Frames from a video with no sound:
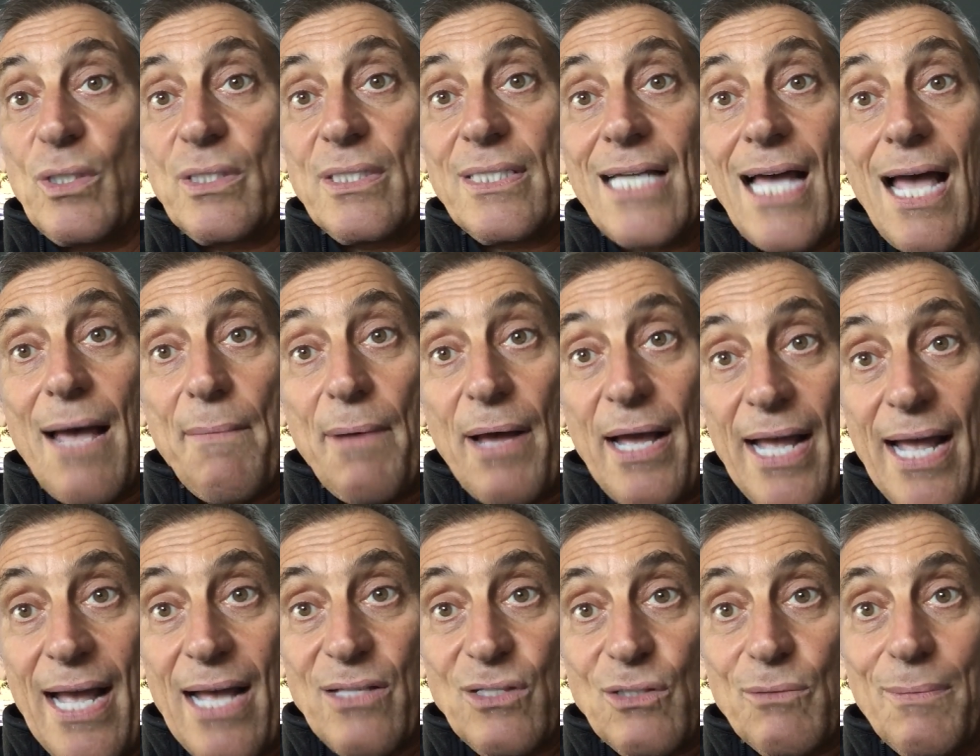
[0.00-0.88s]
one time I
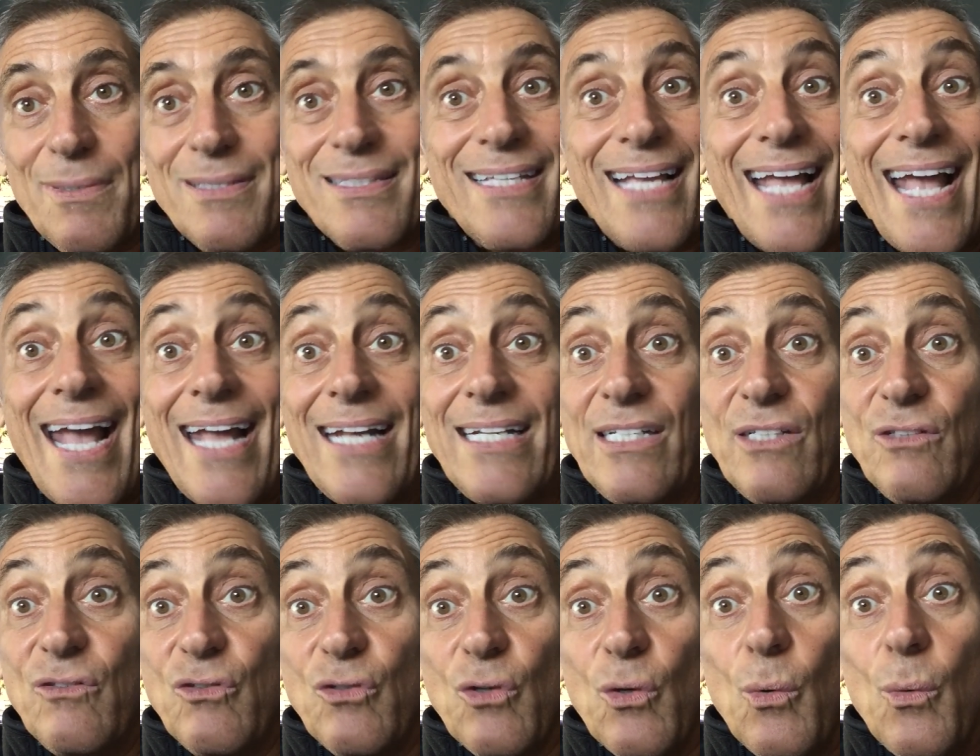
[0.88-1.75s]
asked him, I said, how do you
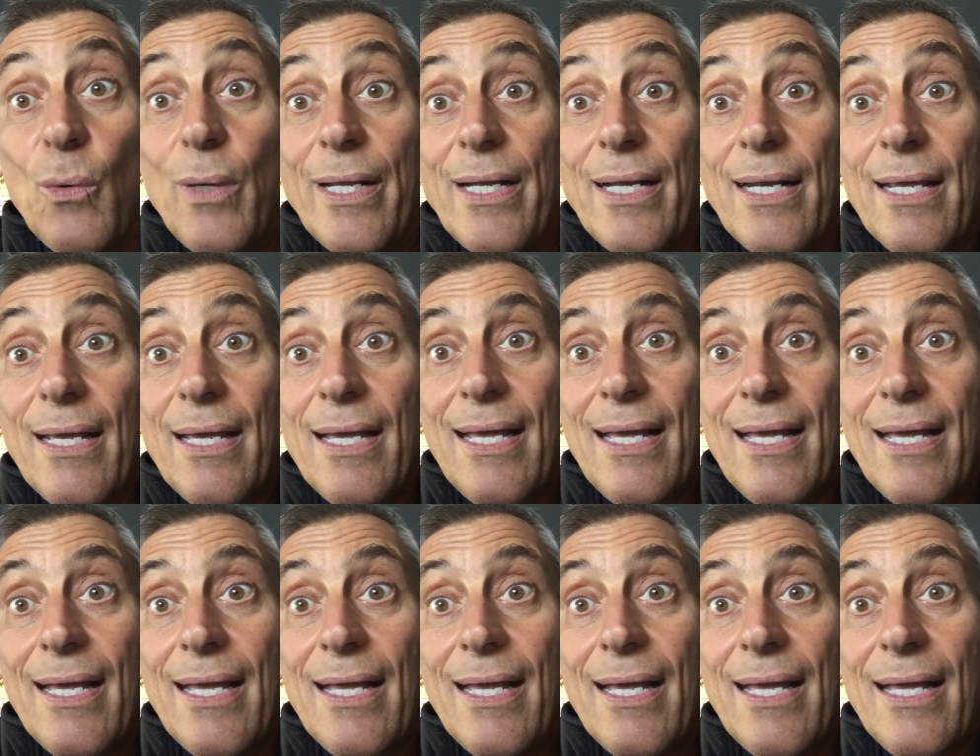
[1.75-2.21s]
do it?